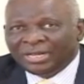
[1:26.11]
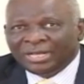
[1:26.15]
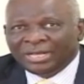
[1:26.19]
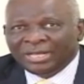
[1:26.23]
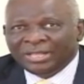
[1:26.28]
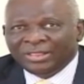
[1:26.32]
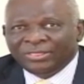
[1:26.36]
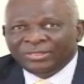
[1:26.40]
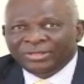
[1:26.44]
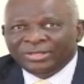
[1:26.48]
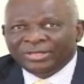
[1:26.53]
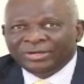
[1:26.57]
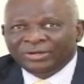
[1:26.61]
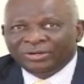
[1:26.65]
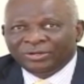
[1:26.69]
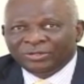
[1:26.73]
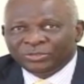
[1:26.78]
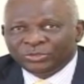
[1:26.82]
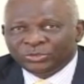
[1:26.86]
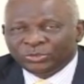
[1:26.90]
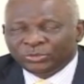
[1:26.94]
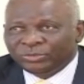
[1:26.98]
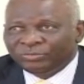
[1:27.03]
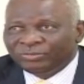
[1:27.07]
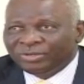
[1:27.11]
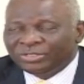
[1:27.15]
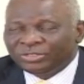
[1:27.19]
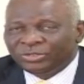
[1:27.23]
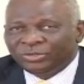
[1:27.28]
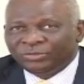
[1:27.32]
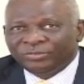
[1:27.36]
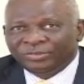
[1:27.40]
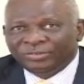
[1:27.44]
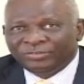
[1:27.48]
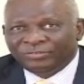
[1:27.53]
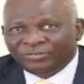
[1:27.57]
and then also
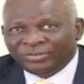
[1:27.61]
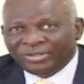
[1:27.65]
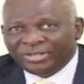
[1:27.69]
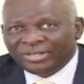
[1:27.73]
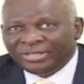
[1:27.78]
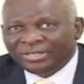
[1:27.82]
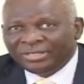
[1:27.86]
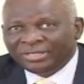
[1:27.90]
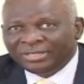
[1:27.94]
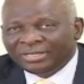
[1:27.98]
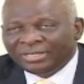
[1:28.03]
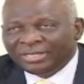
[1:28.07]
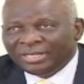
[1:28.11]
University of Ife,